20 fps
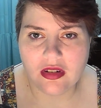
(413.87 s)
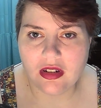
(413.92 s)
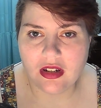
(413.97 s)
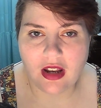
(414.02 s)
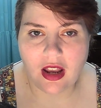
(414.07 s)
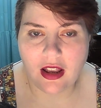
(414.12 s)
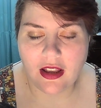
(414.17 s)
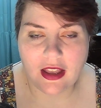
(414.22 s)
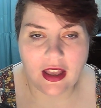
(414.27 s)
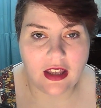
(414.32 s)

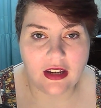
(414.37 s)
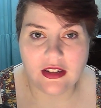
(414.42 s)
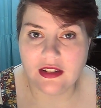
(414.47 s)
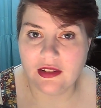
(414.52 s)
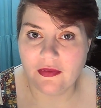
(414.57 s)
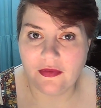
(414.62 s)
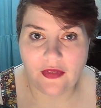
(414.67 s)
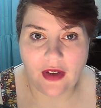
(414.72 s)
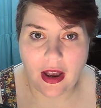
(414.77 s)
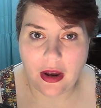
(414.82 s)
again,
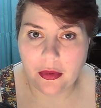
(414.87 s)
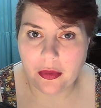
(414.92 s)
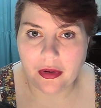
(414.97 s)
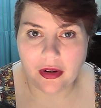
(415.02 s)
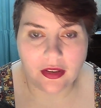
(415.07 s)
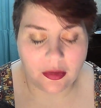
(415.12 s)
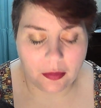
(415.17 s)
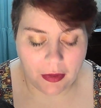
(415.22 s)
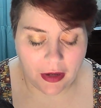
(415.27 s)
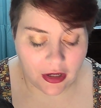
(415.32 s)

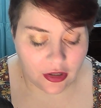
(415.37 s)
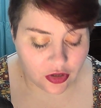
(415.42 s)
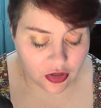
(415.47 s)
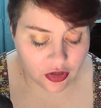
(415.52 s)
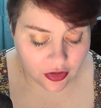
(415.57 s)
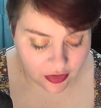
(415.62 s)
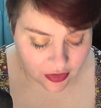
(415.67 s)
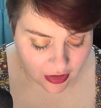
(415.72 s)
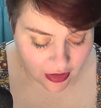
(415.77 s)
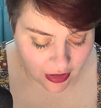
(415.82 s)
devouring the
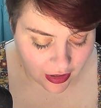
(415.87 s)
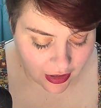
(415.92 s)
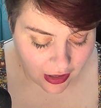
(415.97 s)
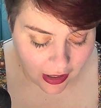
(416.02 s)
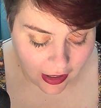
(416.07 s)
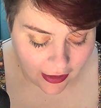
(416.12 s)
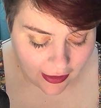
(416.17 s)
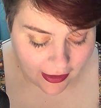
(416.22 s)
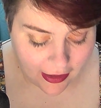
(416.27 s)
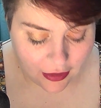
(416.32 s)
pages.
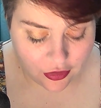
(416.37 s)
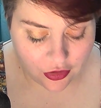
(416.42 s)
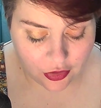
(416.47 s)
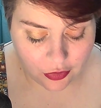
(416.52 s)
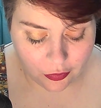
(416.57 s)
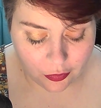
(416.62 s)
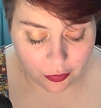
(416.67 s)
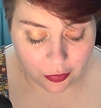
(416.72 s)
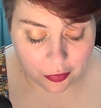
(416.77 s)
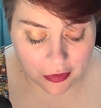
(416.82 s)
I had
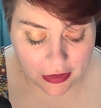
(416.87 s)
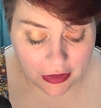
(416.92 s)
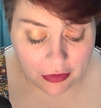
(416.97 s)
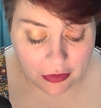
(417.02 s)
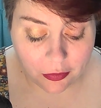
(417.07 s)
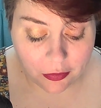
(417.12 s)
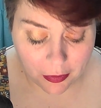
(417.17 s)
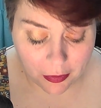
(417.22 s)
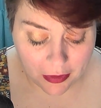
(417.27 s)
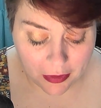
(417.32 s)
to
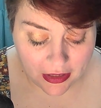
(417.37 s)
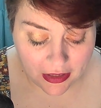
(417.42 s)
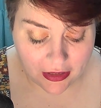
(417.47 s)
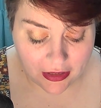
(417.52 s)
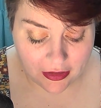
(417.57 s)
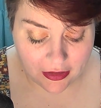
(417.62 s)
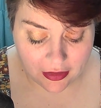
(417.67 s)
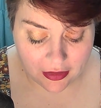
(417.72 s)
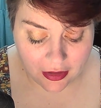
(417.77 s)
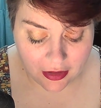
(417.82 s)

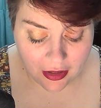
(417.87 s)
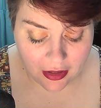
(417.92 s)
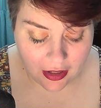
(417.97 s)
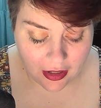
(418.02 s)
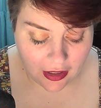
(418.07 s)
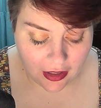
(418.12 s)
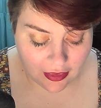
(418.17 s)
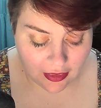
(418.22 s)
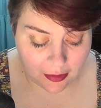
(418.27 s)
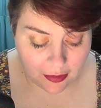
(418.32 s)
reread
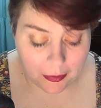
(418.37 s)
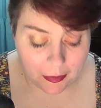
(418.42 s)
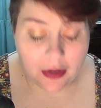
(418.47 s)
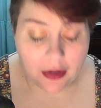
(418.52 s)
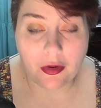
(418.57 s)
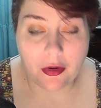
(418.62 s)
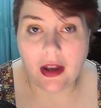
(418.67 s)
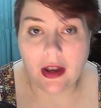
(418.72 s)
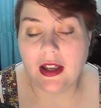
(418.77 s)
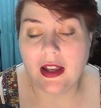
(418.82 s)
and let my
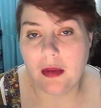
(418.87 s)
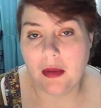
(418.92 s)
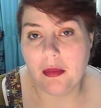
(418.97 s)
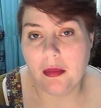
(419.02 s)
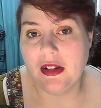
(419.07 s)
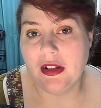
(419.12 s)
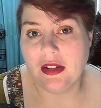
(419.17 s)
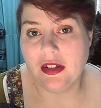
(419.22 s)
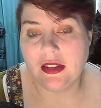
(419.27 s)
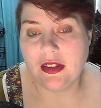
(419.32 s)
cry come
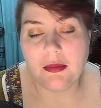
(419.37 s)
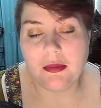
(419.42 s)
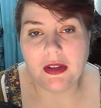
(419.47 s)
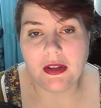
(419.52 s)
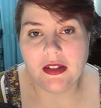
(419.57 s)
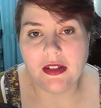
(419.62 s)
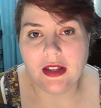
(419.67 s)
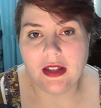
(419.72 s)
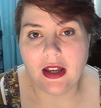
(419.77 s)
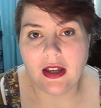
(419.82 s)
unto thee
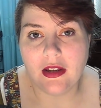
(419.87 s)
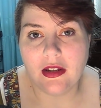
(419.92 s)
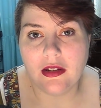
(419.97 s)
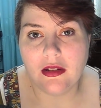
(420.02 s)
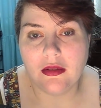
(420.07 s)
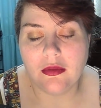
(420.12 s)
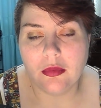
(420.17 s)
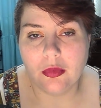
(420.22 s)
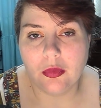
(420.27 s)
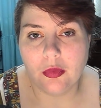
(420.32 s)
because
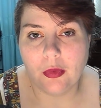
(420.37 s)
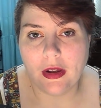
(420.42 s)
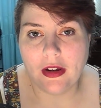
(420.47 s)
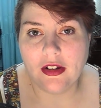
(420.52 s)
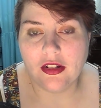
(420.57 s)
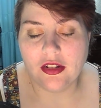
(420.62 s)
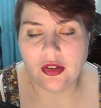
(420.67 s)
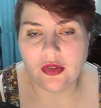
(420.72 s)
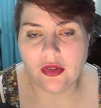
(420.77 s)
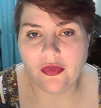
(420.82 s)
I read
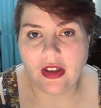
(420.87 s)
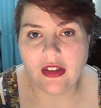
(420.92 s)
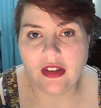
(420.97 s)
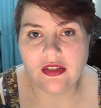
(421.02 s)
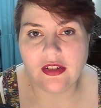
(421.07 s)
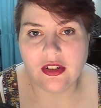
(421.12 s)
it so fast I